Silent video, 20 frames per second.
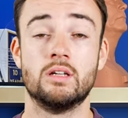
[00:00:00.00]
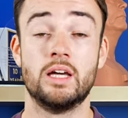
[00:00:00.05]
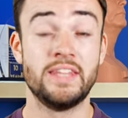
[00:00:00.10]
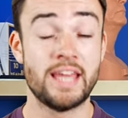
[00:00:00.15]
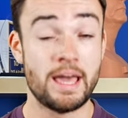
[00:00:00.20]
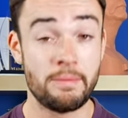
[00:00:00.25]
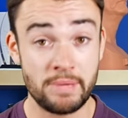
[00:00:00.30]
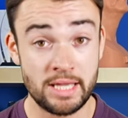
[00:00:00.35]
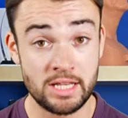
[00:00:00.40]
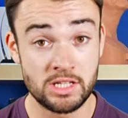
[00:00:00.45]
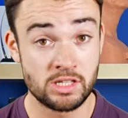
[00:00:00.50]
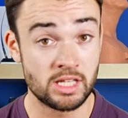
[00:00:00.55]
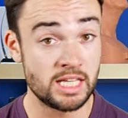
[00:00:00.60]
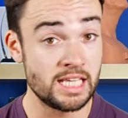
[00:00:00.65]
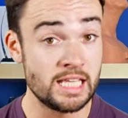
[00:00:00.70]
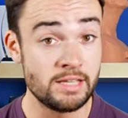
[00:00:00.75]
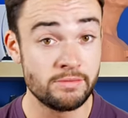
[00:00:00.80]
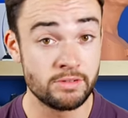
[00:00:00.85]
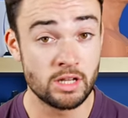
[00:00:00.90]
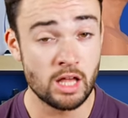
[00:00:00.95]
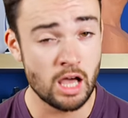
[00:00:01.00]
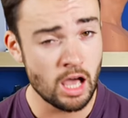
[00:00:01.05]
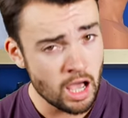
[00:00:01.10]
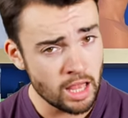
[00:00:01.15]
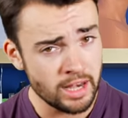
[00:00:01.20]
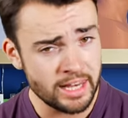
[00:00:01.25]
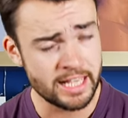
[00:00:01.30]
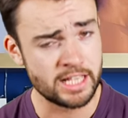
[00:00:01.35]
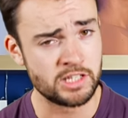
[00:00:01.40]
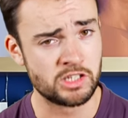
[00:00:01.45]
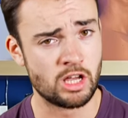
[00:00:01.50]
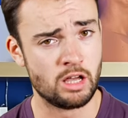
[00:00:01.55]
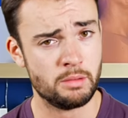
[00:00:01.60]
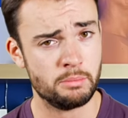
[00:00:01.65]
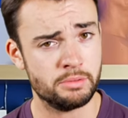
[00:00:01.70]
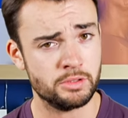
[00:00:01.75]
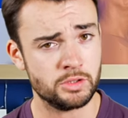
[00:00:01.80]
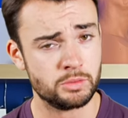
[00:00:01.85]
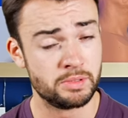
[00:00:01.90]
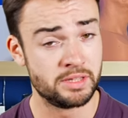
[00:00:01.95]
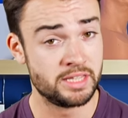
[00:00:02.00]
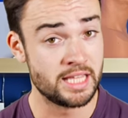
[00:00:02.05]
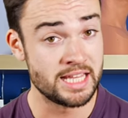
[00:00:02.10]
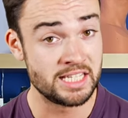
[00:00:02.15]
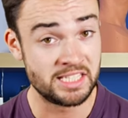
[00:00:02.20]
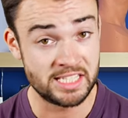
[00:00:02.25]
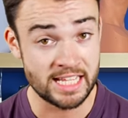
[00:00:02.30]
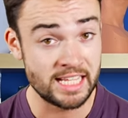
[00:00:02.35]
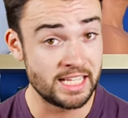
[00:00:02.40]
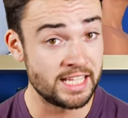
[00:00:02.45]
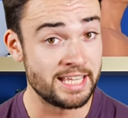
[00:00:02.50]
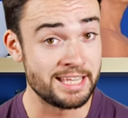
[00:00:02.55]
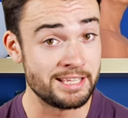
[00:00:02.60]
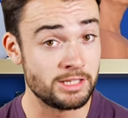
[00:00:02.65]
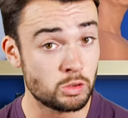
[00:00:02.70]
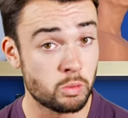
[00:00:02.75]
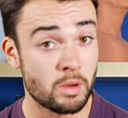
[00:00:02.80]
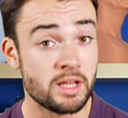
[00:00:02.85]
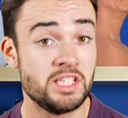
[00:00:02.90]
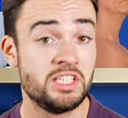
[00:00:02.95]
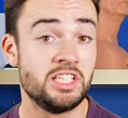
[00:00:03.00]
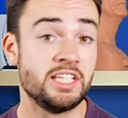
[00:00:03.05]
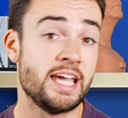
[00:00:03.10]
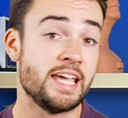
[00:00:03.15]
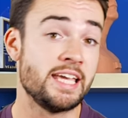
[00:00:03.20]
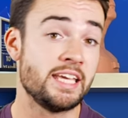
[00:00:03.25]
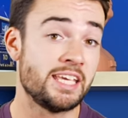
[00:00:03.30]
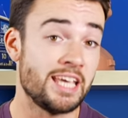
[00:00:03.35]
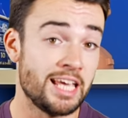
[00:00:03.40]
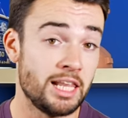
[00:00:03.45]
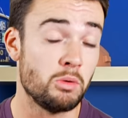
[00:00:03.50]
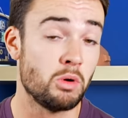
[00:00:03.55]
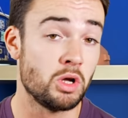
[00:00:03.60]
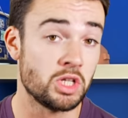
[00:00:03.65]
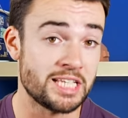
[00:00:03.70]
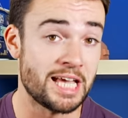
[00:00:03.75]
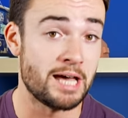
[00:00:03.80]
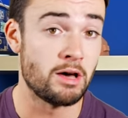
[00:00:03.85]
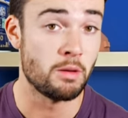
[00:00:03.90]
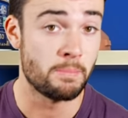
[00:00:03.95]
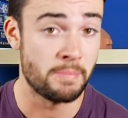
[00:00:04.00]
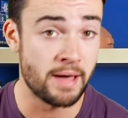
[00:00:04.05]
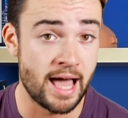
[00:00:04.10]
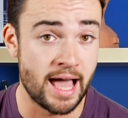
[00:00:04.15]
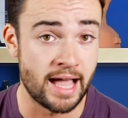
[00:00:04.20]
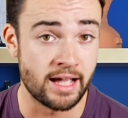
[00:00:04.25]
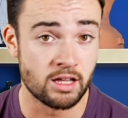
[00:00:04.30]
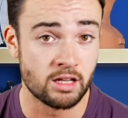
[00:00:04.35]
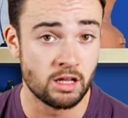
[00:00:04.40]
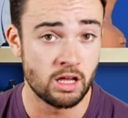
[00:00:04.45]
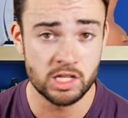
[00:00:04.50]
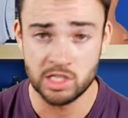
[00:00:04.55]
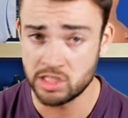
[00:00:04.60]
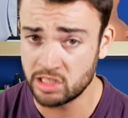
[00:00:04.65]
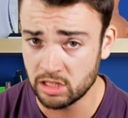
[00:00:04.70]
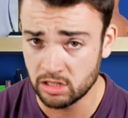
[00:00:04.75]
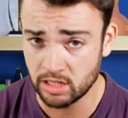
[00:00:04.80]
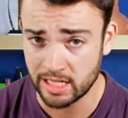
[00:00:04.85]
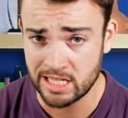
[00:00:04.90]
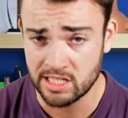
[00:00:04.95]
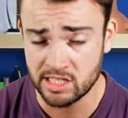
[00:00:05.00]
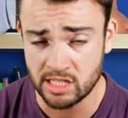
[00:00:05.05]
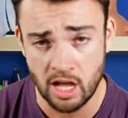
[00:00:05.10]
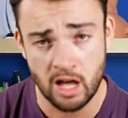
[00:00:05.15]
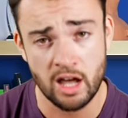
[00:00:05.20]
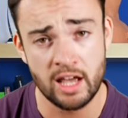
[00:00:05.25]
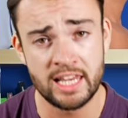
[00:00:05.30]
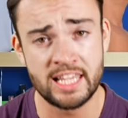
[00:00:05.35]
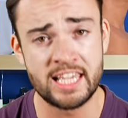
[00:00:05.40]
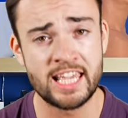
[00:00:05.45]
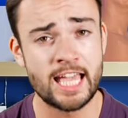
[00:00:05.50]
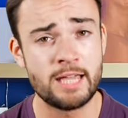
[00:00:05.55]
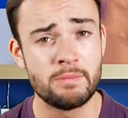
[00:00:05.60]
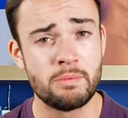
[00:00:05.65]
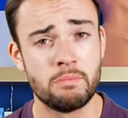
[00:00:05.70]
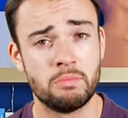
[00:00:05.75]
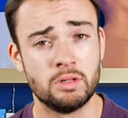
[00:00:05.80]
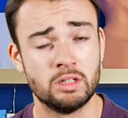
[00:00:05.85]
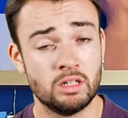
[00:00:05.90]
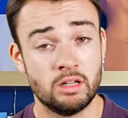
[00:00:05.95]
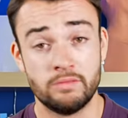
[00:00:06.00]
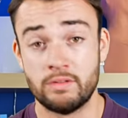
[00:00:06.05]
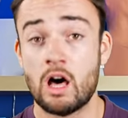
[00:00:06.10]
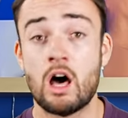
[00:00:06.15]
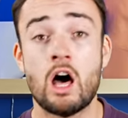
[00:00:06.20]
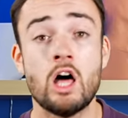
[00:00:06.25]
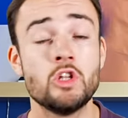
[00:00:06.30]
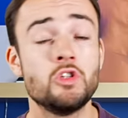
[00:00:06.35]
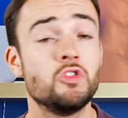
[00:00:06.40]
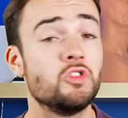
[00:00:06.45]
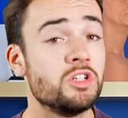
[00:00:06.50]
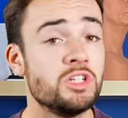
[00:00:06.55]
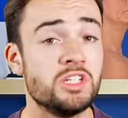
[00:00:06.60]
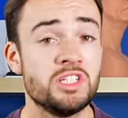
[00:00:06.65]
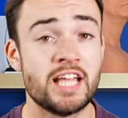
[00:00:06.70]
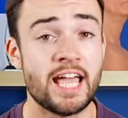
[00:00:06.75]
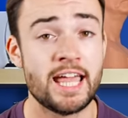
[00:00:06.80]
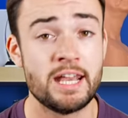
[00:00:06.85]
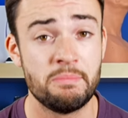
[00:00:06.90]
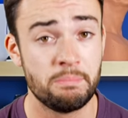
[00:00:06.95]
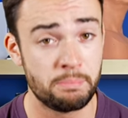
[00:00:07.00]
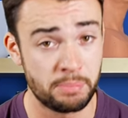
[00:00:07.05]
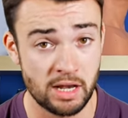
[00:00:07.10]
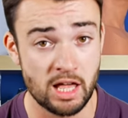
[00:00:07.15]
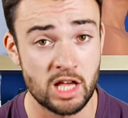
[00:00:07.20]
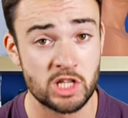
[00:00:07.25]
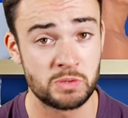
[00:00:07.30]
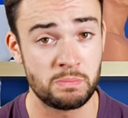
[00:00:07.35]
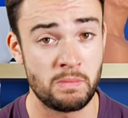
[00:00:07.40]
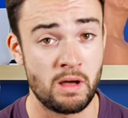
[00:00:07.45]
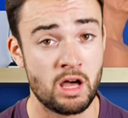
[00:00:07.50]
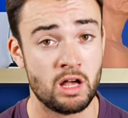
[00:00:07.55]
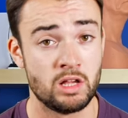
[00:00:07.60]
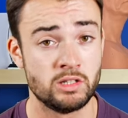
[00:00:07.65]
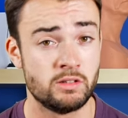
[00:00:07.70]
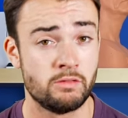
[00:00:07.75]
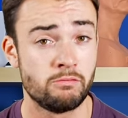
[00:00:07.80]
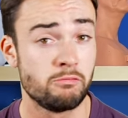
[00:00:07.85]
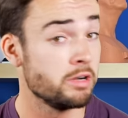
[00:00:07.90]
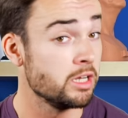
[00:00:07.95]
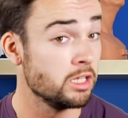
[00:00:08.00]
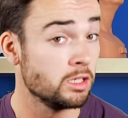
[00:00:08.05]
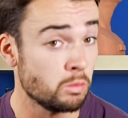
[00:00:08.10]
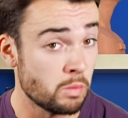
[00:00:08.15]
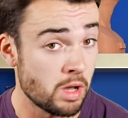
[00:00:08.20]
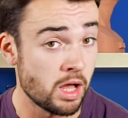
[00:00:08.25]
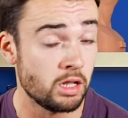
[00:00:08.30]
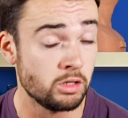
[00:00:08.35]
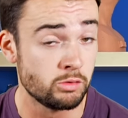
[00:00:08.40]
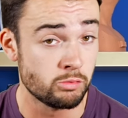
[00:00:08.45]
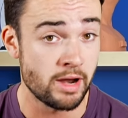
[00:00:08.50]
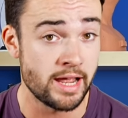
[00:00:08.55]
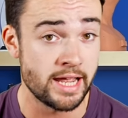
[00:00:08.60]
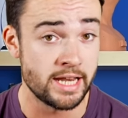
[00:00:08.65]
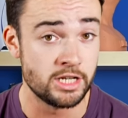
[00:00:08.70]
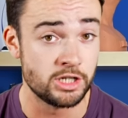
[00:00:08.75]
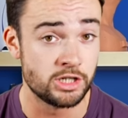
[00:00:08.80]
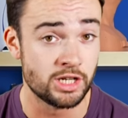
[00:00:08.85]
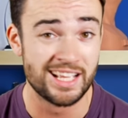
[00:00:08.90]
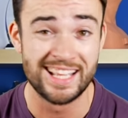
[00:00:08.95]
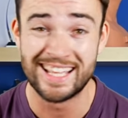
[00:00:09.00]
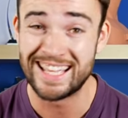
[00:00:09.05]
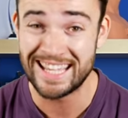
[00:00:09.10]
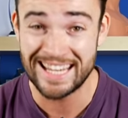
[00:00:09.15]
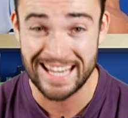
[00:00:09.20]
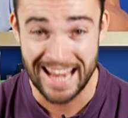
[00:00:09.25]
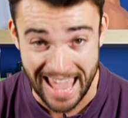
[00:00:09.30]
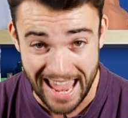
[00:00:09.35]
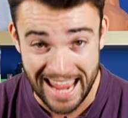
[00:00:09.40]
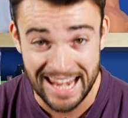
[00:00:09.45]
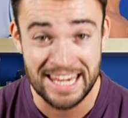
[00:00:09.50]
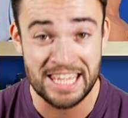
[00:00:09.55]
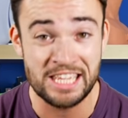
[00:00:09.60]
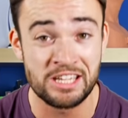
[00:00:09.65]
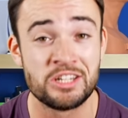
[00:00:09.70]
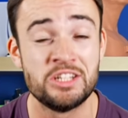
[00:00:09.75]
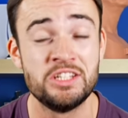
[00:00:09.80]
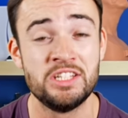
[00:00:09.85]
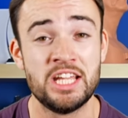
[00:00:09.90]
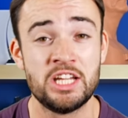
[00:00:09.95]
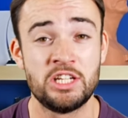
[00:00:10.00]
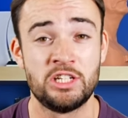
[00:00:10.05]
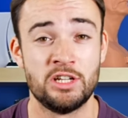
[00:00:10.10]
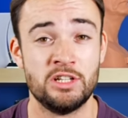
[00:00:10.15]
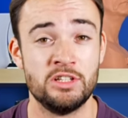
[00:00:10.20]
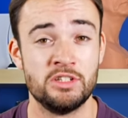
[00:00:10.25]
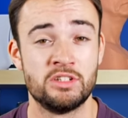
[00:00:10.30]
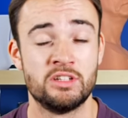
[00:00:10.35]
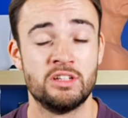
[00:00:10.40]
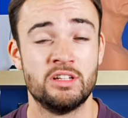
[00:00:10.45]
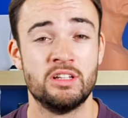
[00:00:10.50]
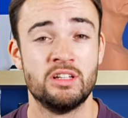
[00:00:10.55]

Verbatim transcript: And that means that even early examples with their dinky 28 kilowatt hour pack are still entirely capable of 110 plus miles of real world range in any conditions.